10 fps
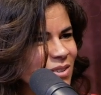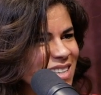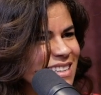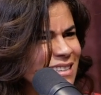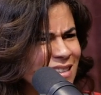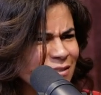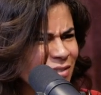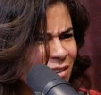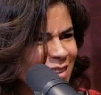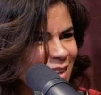And then he
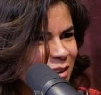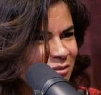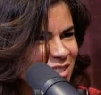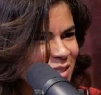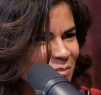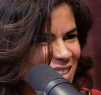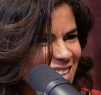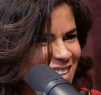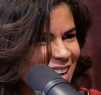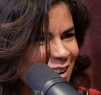fell in love or something like that